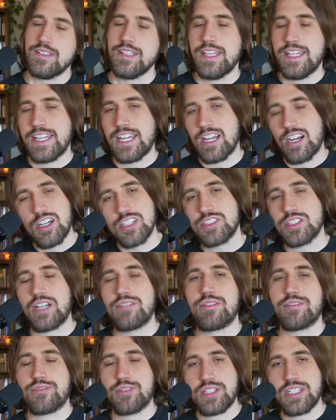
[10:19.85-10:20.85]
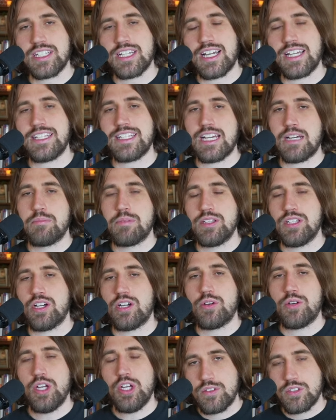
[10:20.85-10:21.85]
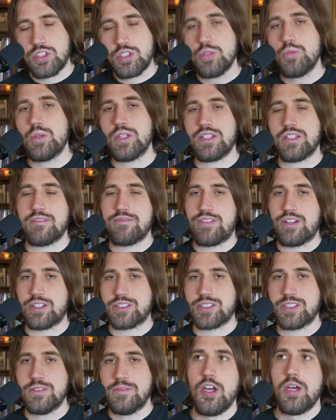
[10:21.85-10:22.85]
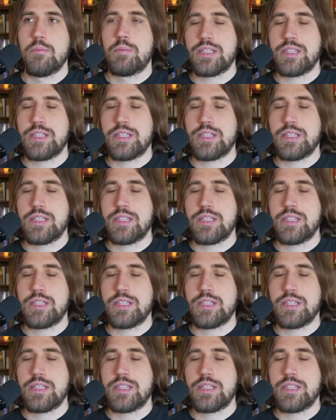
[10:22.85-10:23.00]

And I also have a free guide down below to William Faulkner.